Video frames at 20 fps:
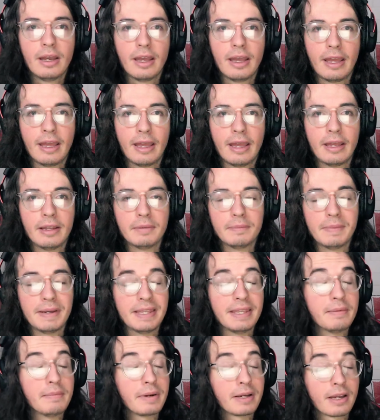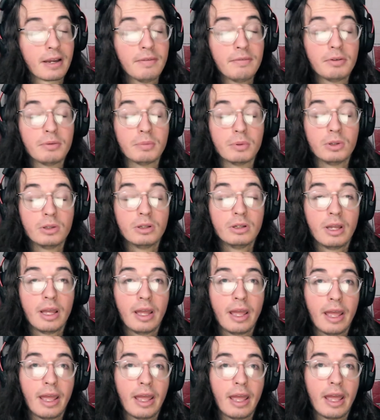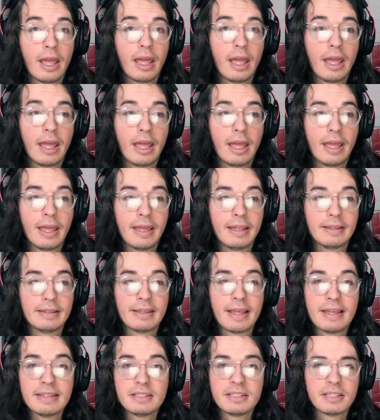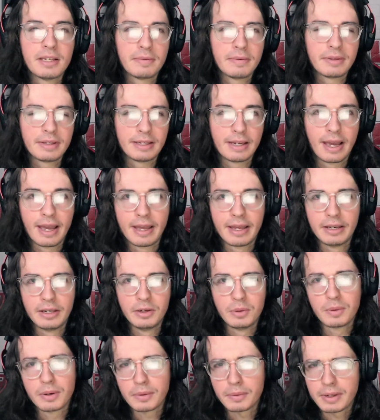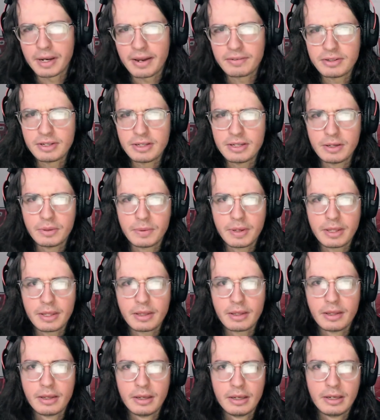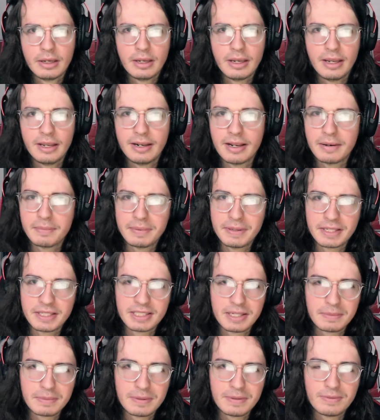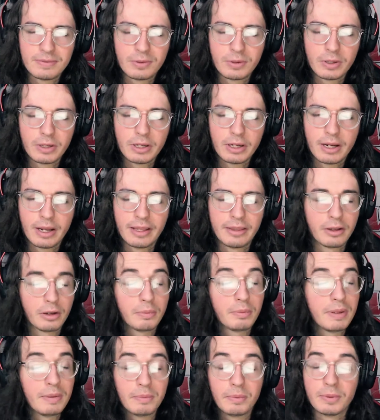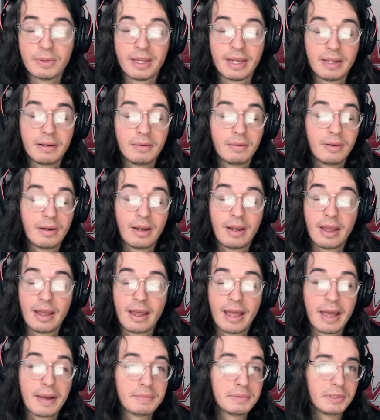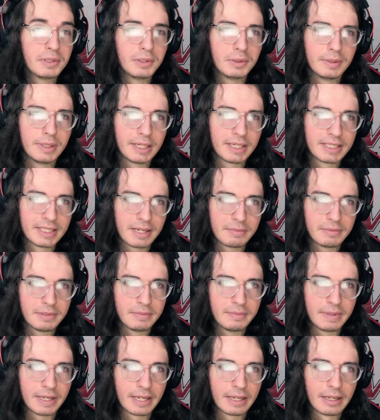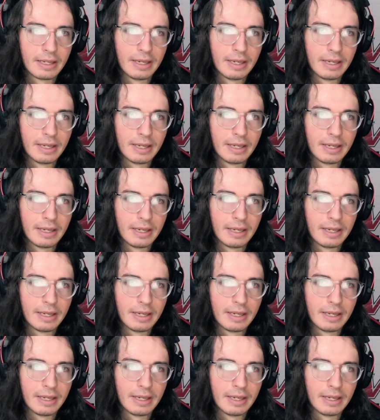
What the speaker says: and made them uncomfortable. And that's something I knew I would have to deal with and not be accepted for. And there are people that absolutely accepted me,